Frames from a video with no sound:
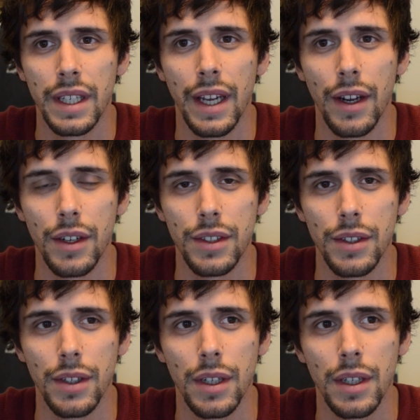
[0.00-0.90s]

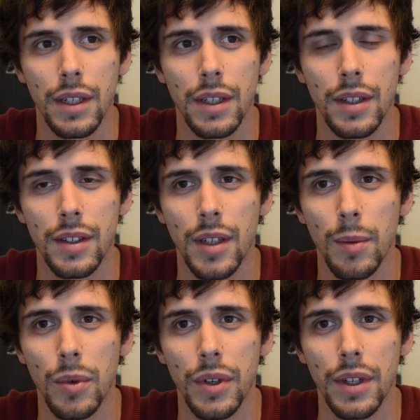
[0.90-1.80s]
character
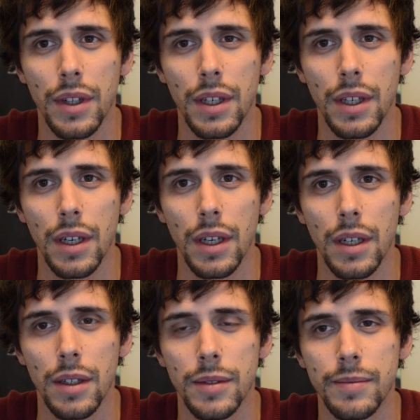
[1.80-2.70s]
somewhere in the uh,